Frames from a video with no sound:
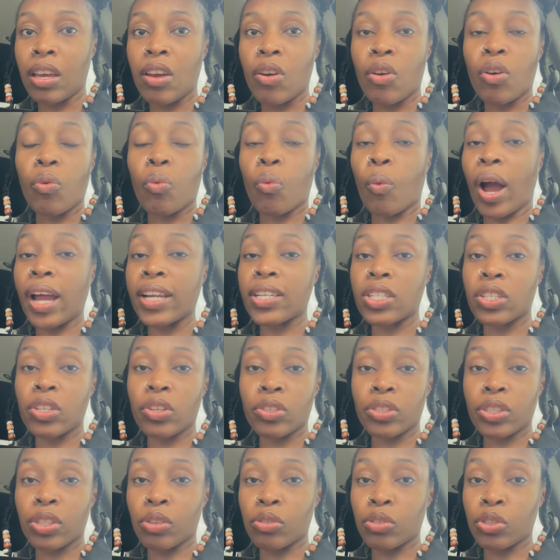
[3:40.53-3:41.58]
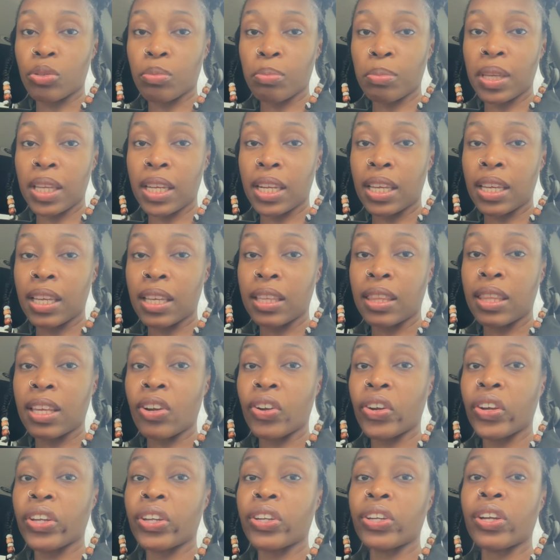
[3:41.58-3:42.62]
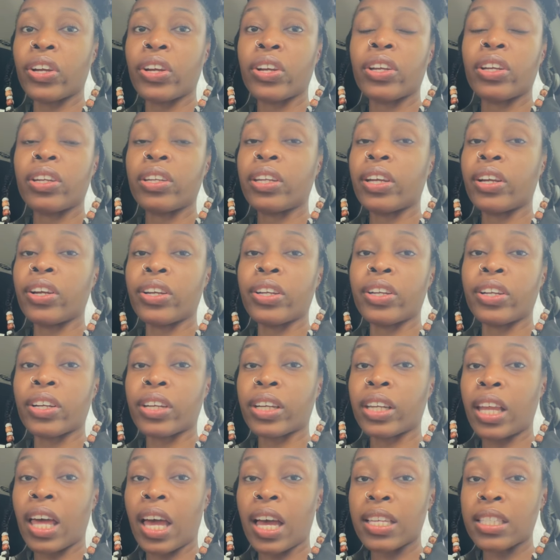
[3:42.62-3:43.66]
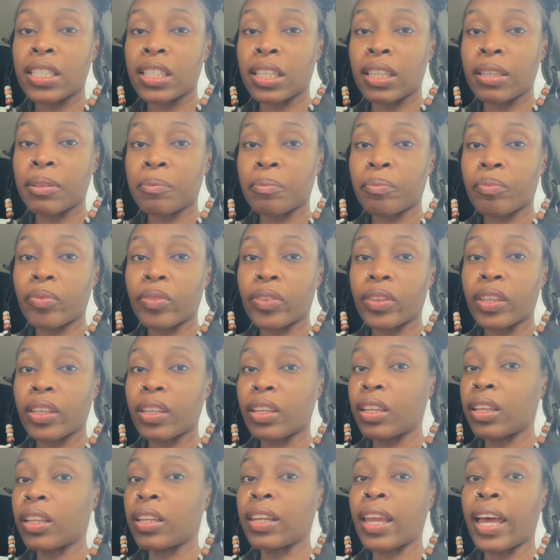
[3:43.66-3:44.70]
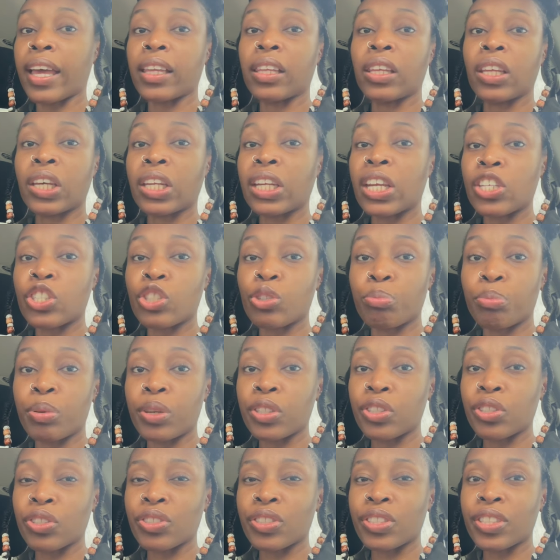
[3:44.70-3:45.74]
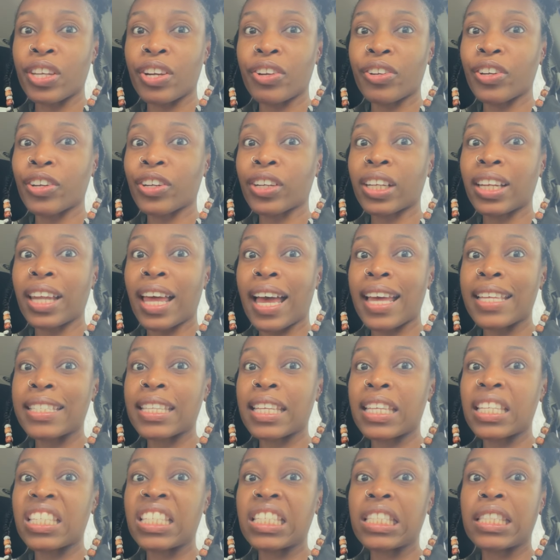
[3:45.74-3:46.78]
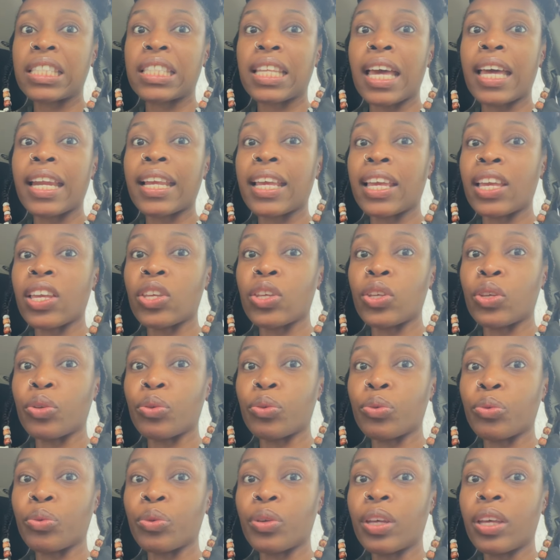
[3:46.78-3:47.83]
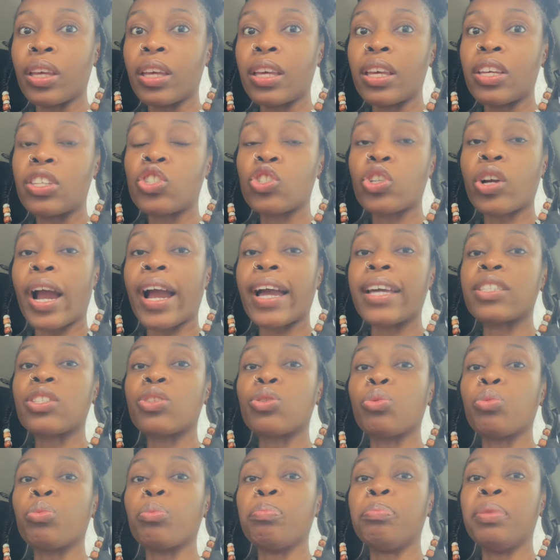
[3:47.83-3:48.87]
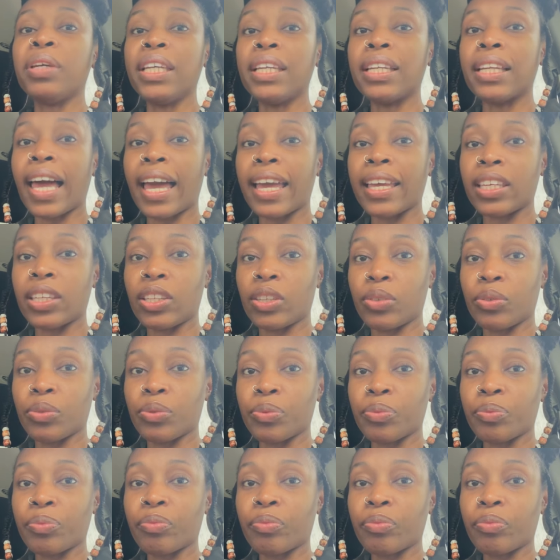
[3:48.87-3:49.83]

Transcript: watching your social media. They're in their closet, like, looking at your pictures. They're in their closet studying you, trying to be like you.